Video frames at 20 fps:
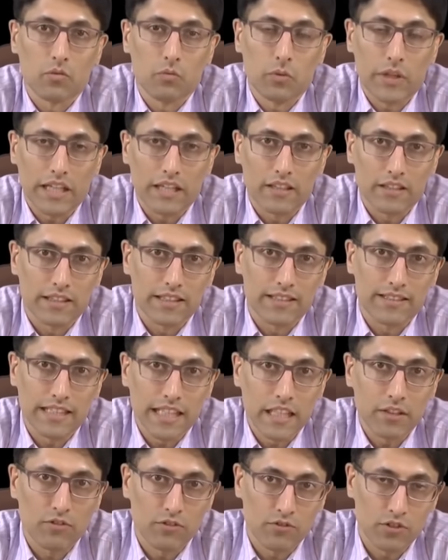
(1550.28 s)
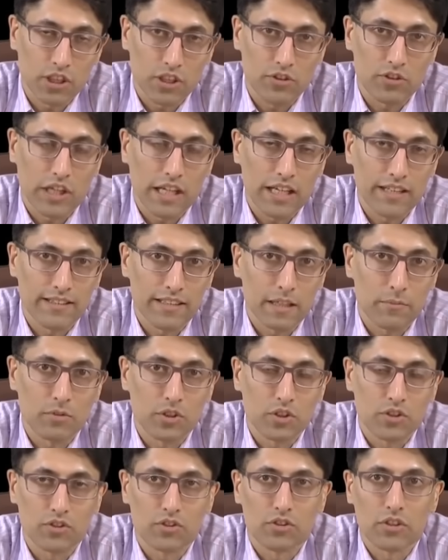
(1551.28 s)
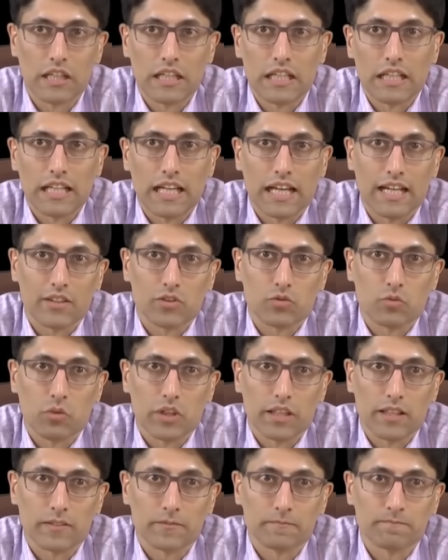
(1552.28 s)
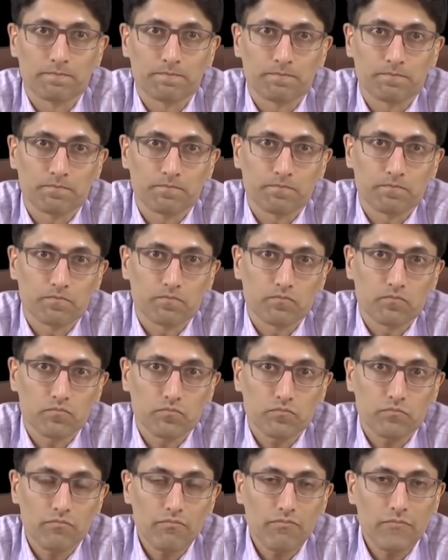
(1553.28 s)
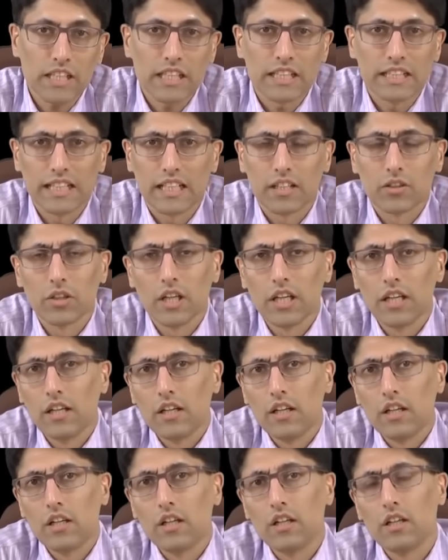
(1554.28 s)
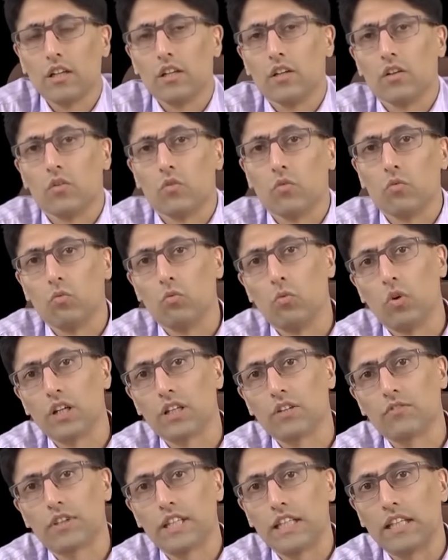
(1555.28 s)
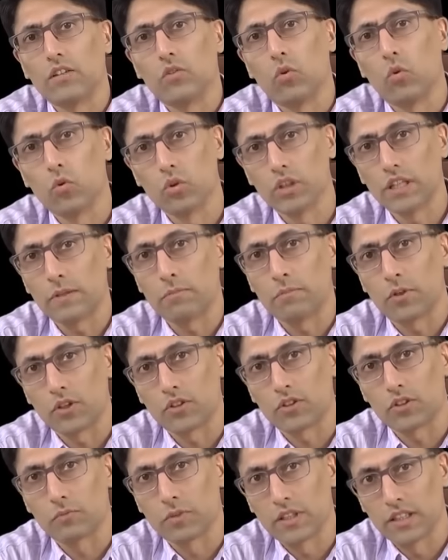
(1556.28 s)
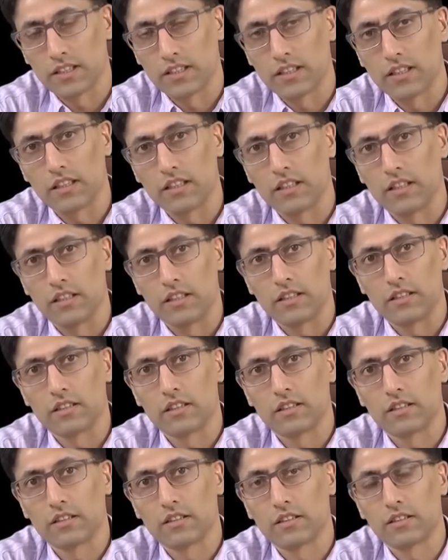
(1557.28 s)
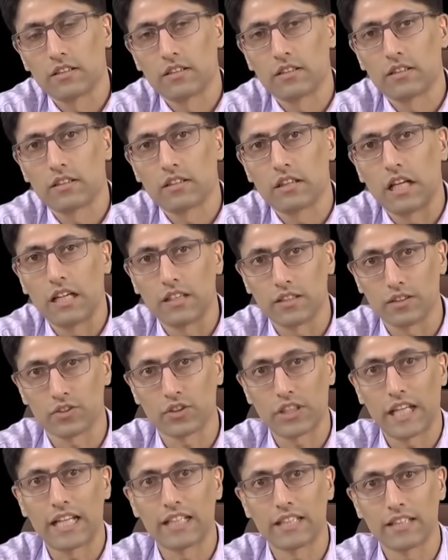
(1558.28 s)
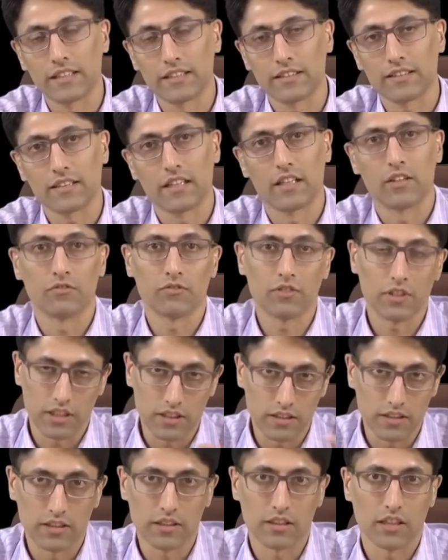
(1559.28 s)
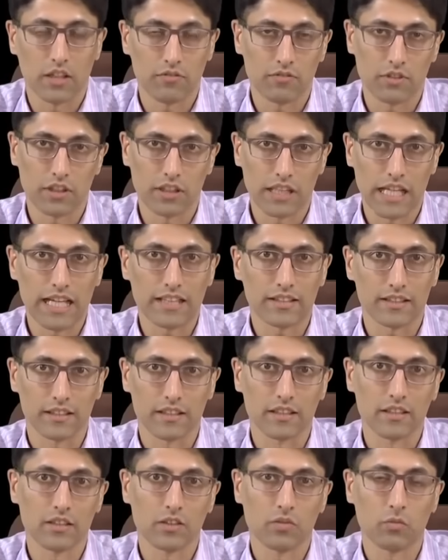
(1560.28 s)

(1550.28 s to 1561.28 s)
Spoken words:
we can conceive of such exceptions as well. Now, one of the only possible understandings of the latter,